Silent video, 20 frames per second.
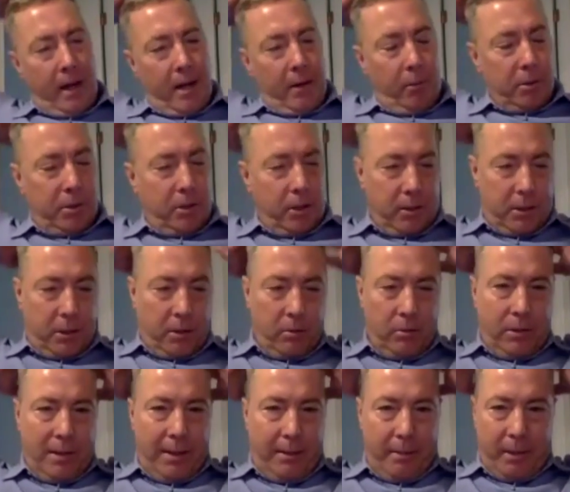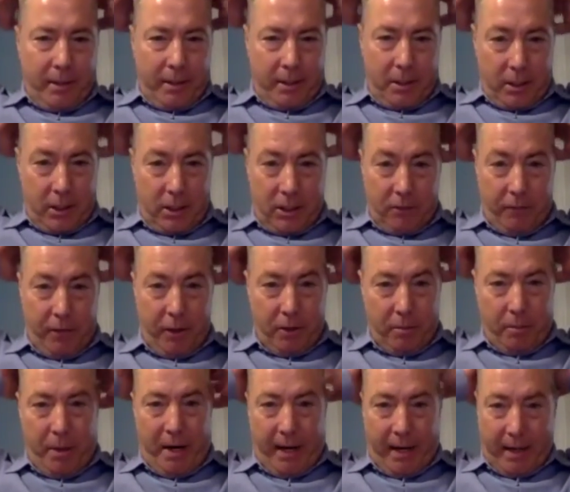And it was also limited to
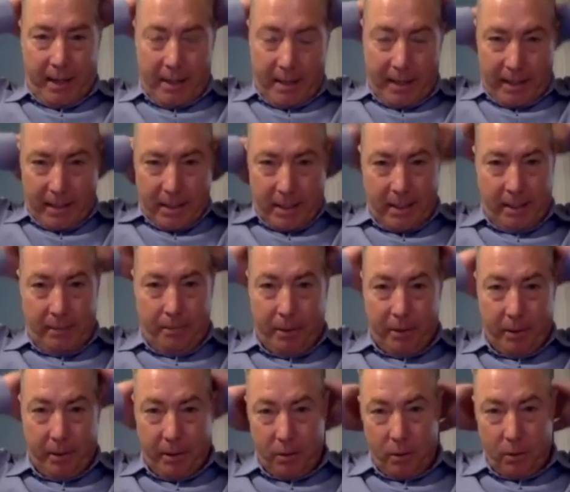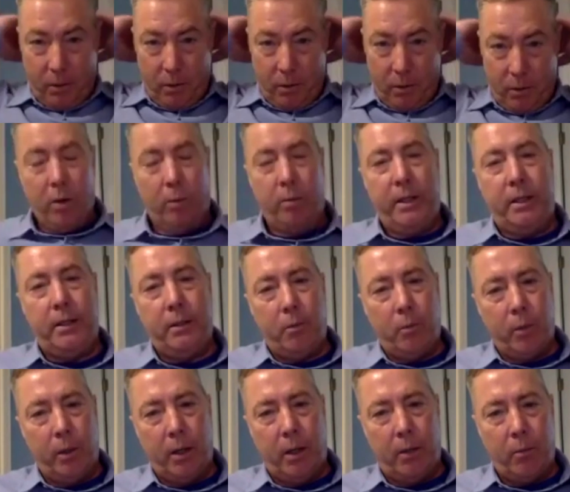smear back in that time period where we
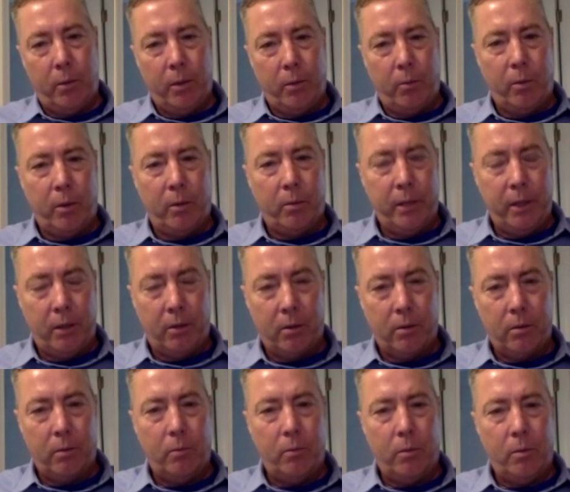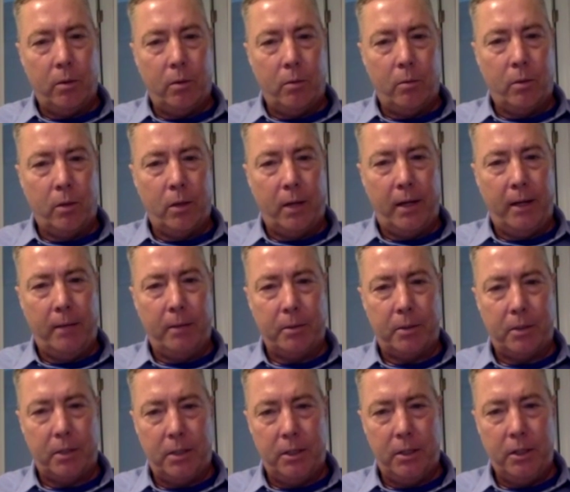do where, where, where we not weren't
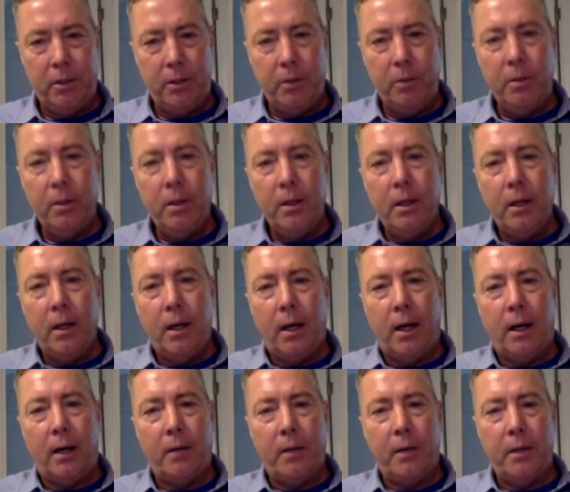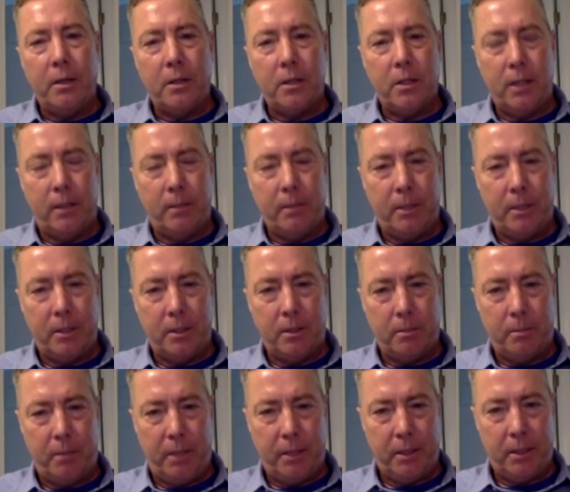able to do uh, the
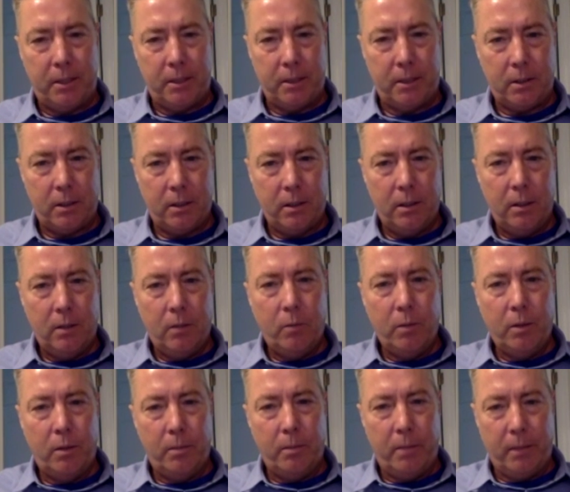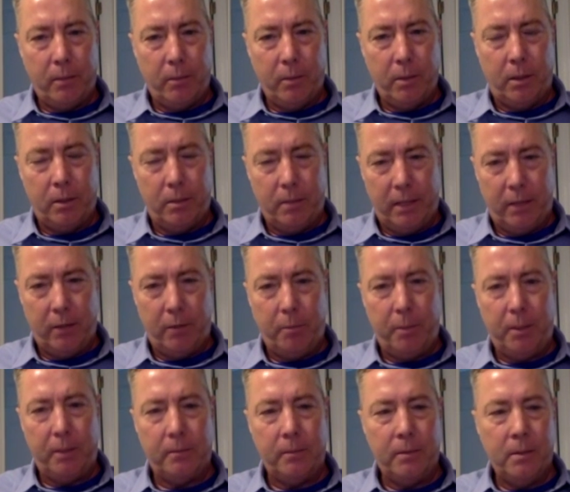astigmatism patients with with the
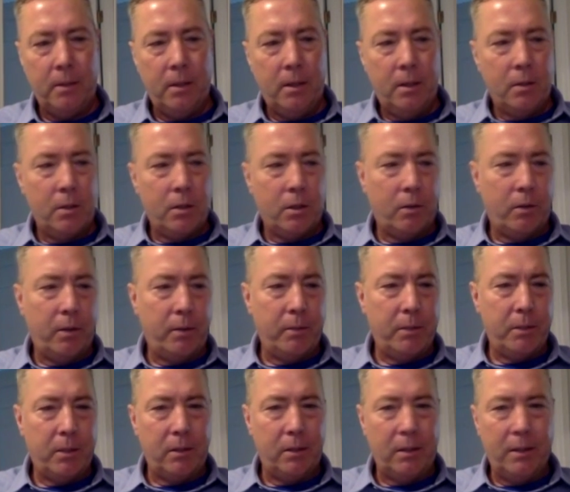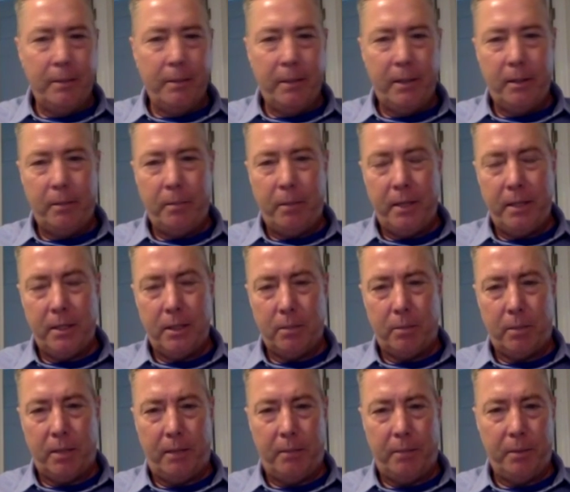myopia. So that was a limited
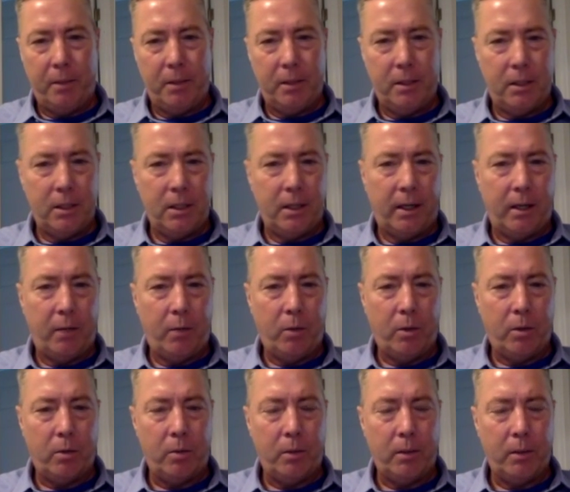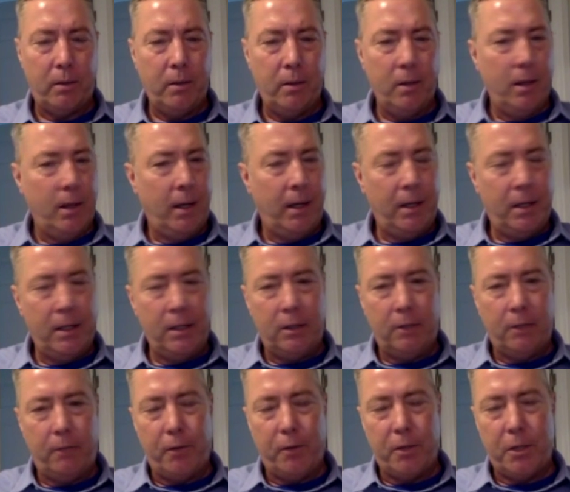patient population that I worked with. I
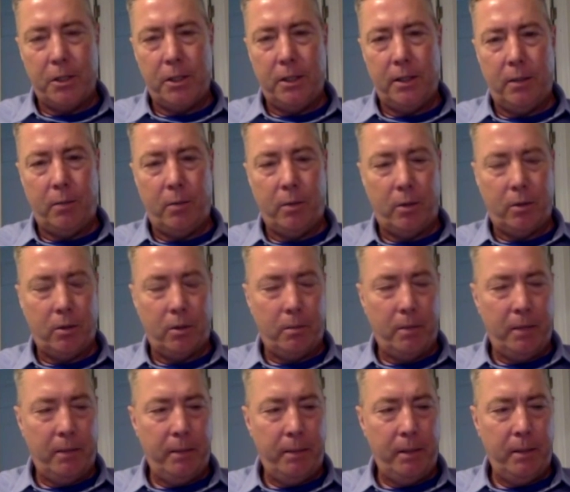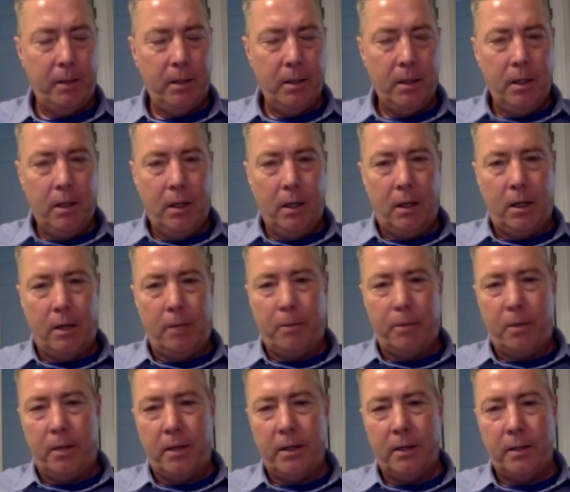think the first year I worked with maybe a
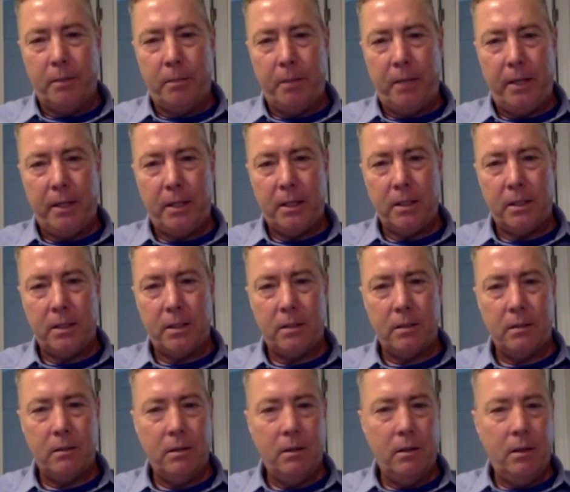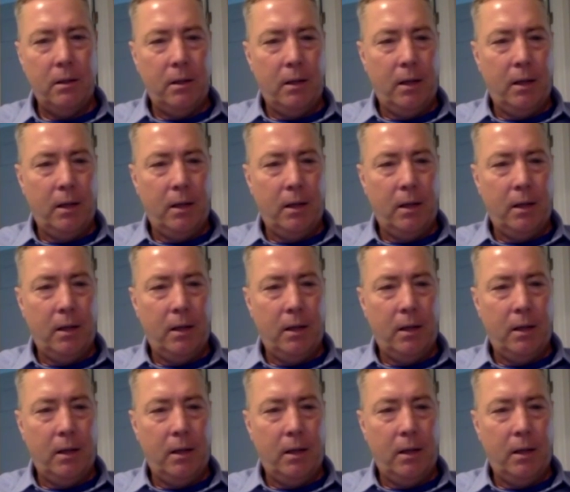couple hundred patients.